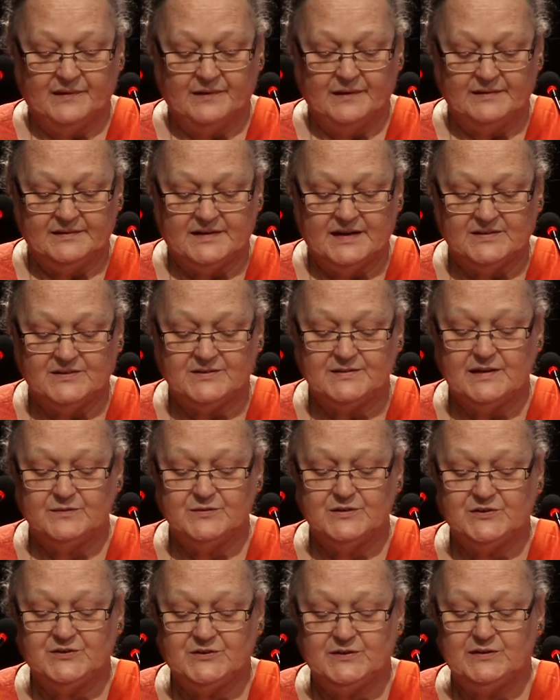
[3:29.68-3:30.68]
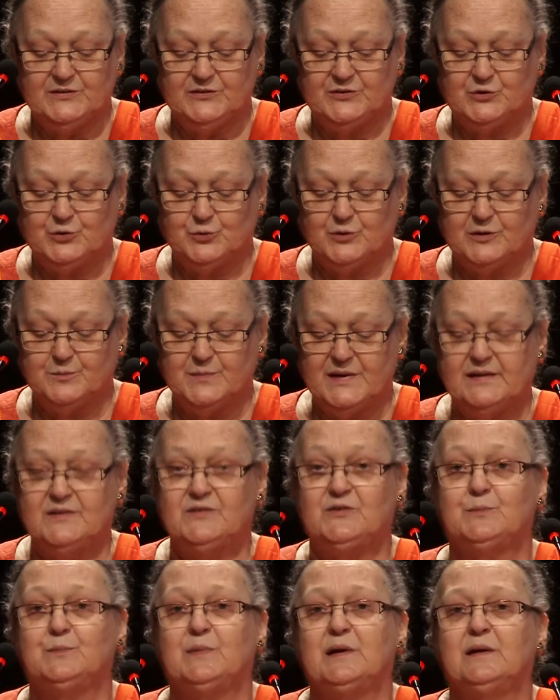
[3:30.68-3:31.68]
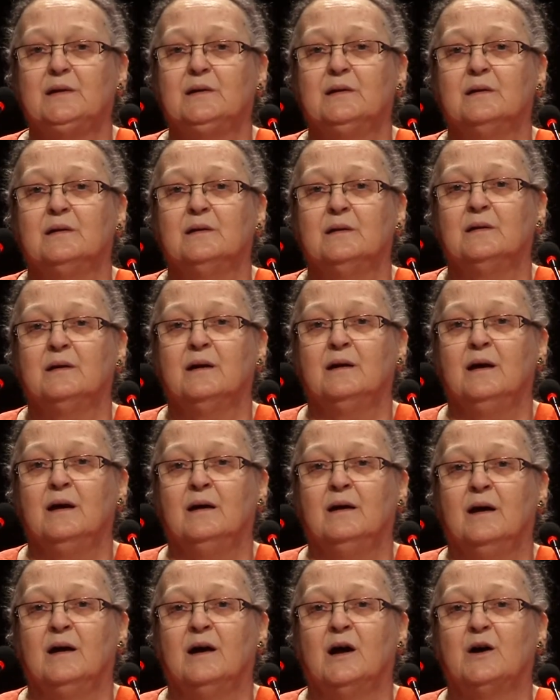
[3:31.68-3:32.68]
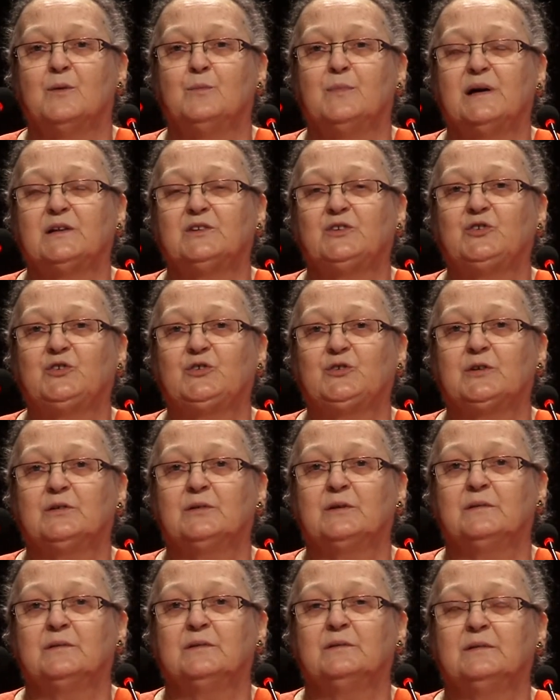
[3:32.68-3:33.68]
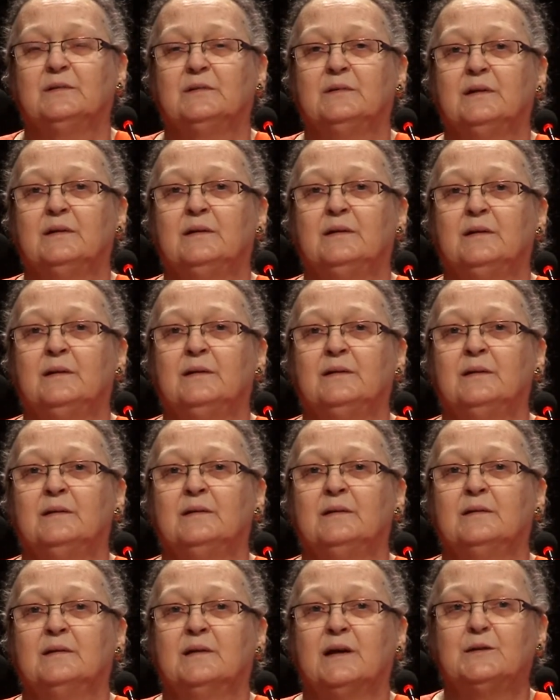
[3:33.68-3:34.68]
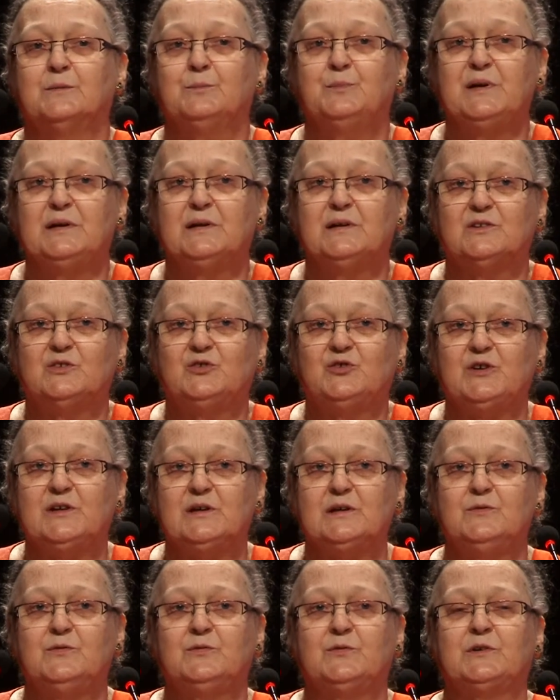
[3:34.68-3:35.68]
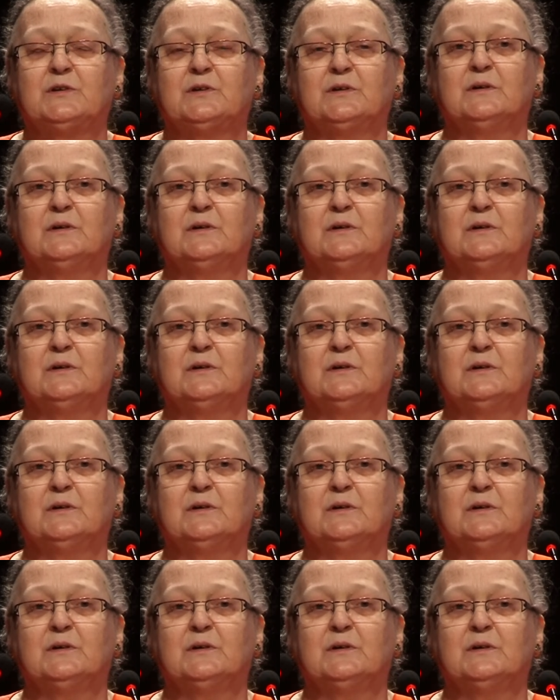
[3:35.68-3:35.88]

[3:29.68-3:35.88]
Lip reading: it has never ceased to amaze me how much can be achieved